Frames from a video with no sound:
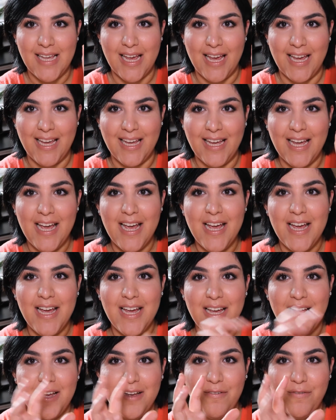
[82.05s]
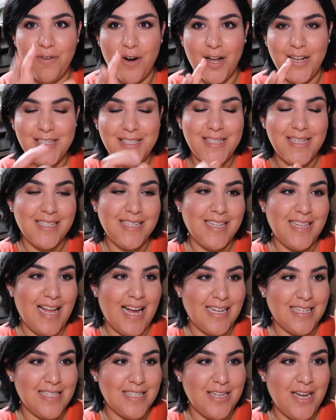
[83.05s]
a frosted
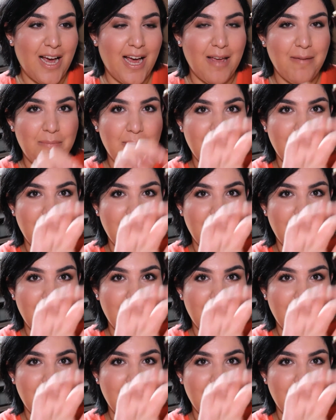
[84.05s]
glass type.